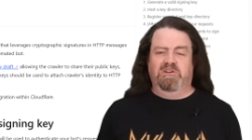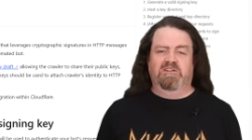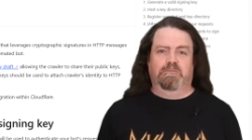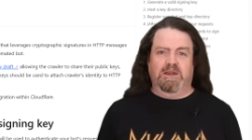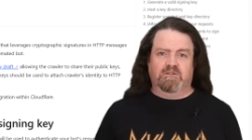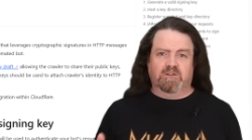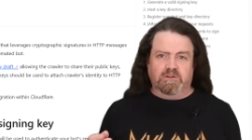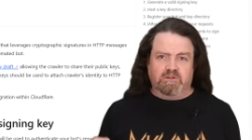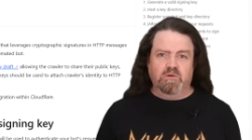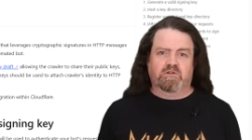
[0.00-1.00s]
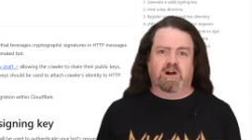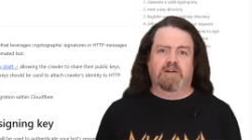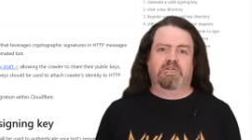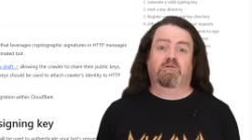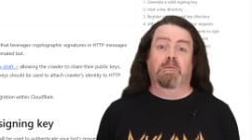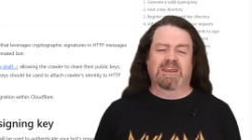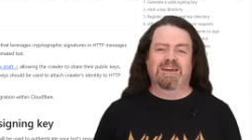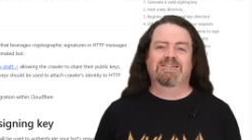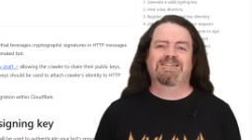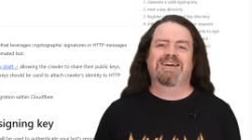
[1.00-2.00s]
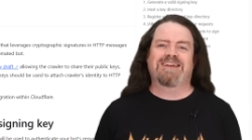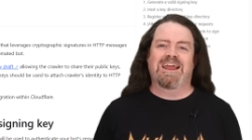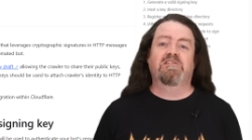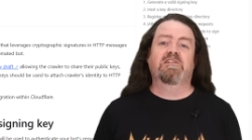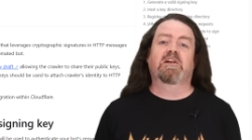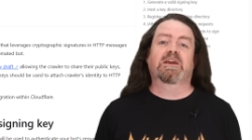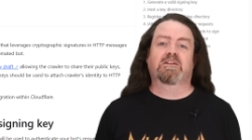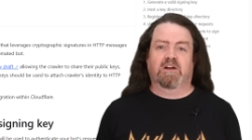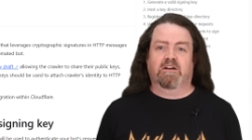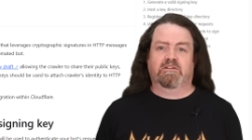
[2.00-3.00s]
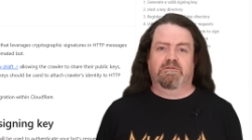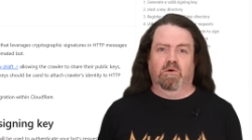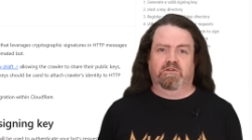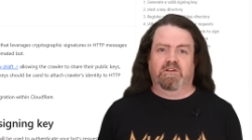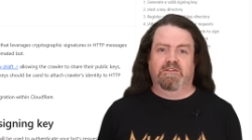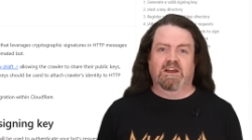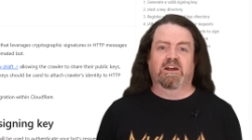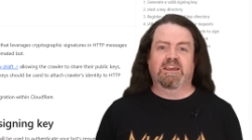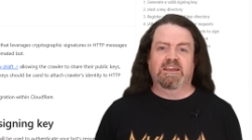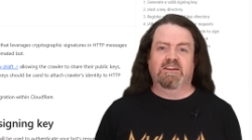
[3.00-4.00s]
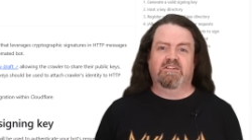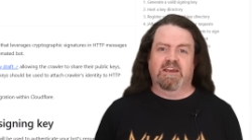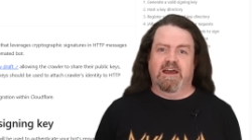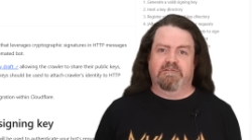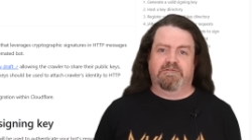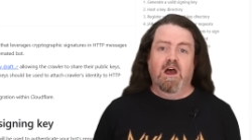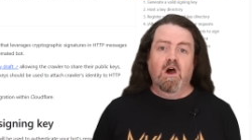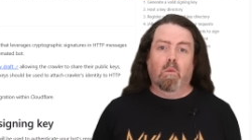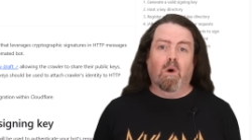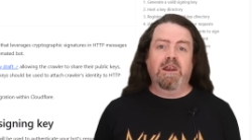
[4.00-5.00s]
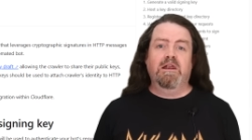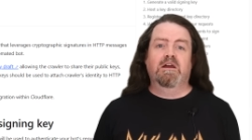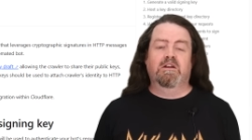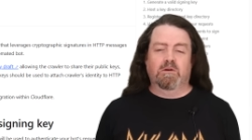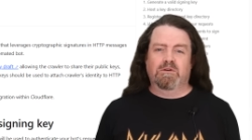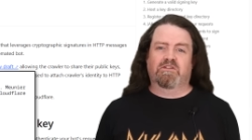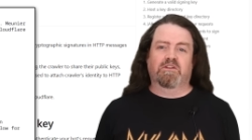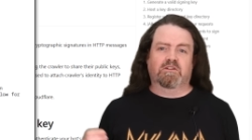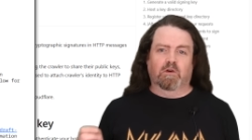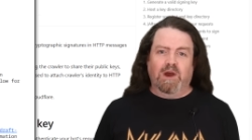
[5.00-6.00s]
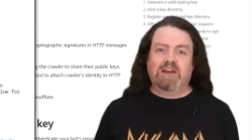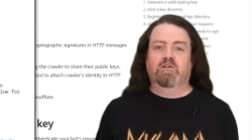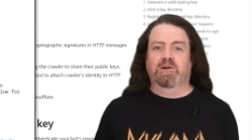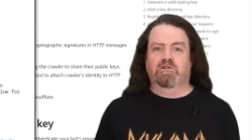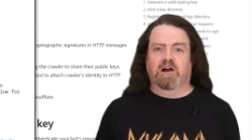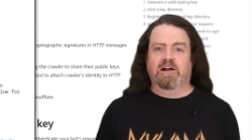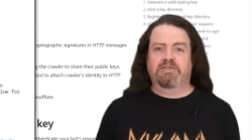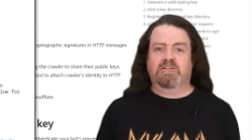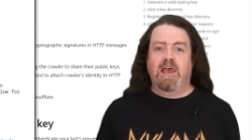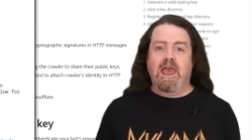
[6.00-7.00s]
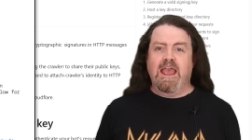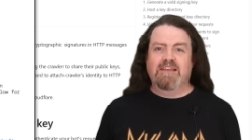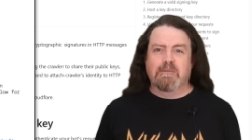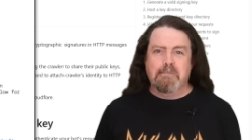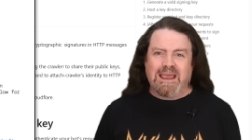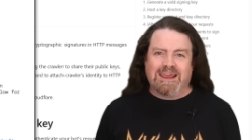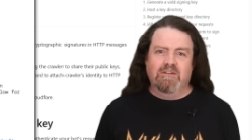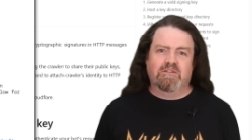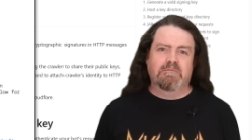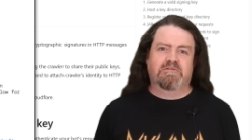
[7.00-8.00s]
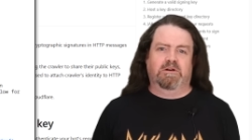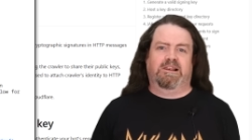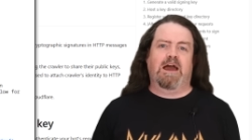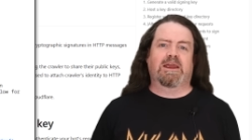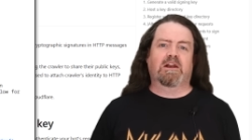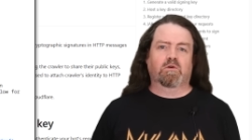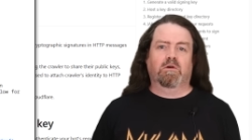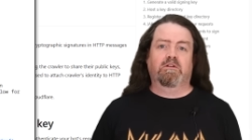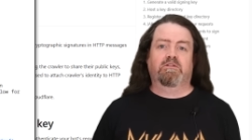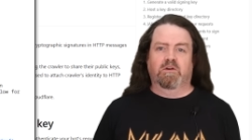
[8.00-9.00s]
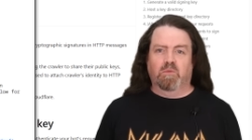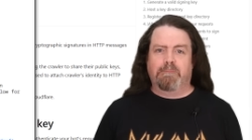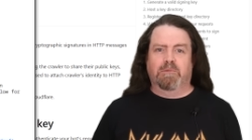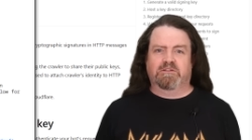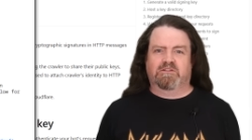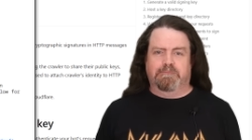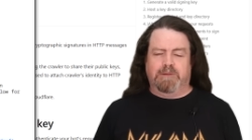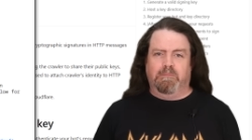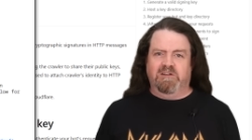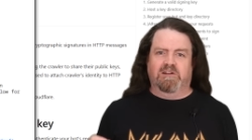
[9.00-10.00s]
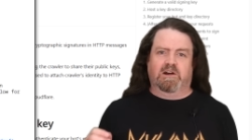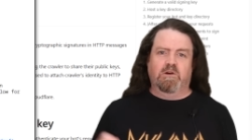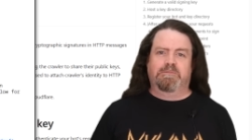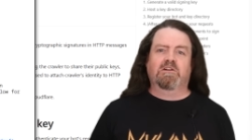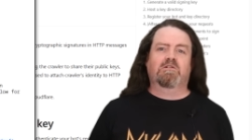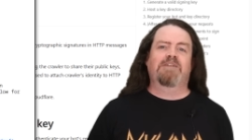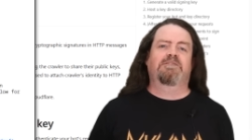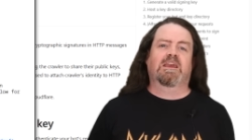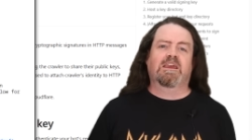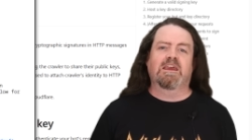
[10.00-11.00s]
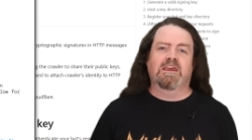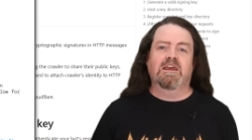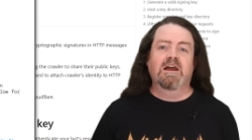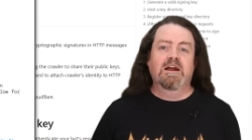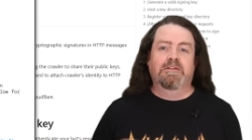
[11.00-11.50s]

which is based on two drafts from the Internet Engineering Task Force, the IETF. One, known as the directory draft, is a mechanism for allowing crawlers and webbots to publish a cryptographic key